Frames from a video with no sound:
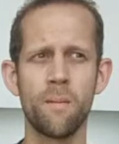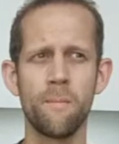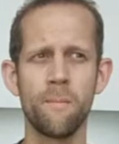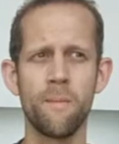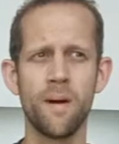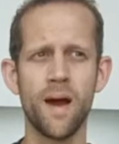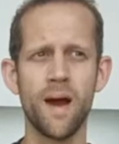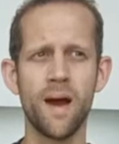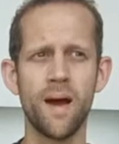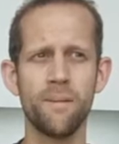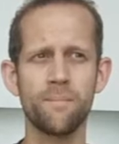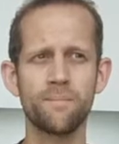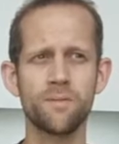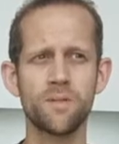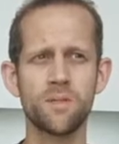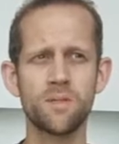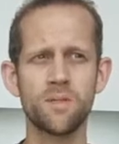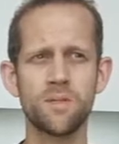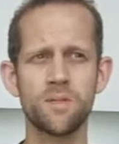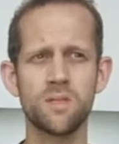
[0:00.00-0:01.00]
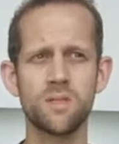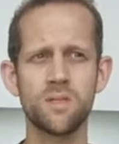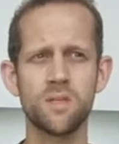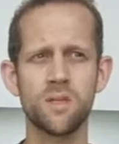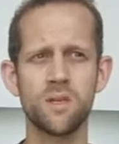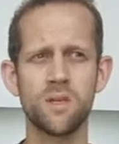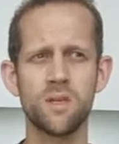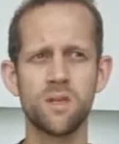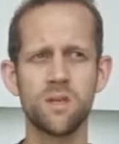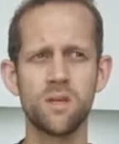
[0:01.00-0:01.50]
perhaps
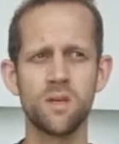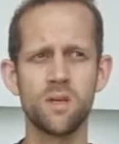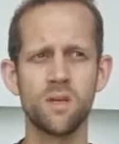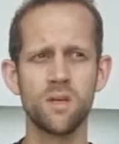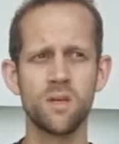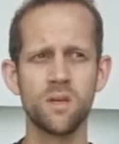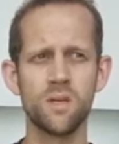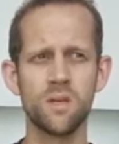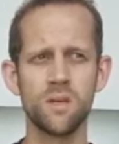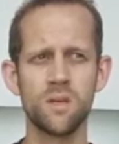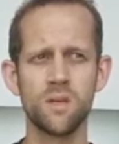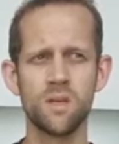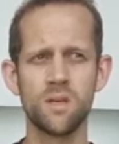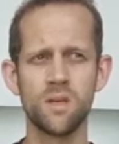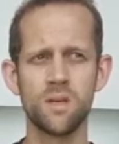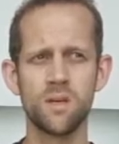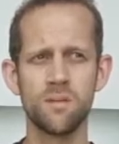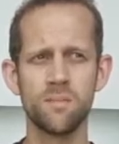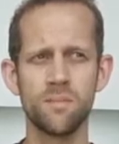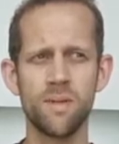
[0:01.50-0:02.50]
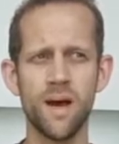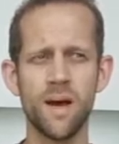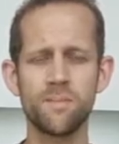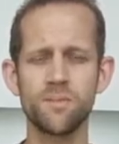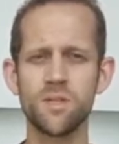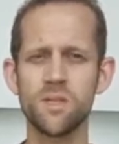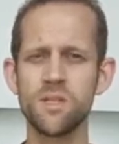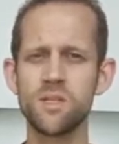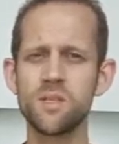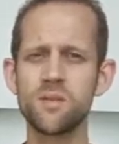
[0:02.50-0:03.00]

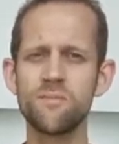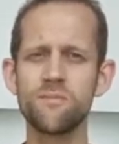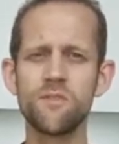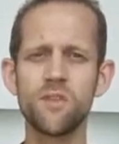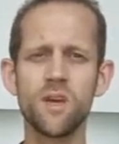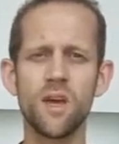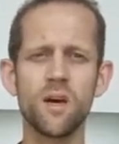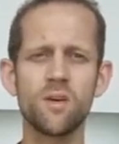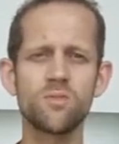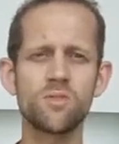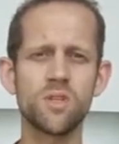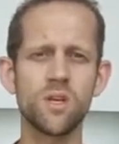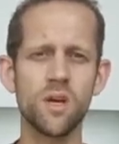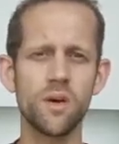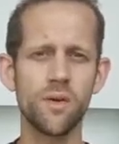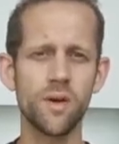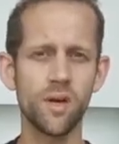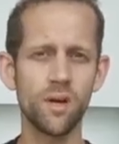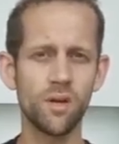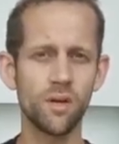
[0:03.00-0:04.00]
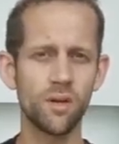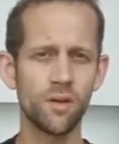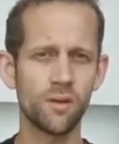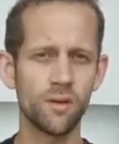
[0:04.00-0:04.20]
there's something else going on.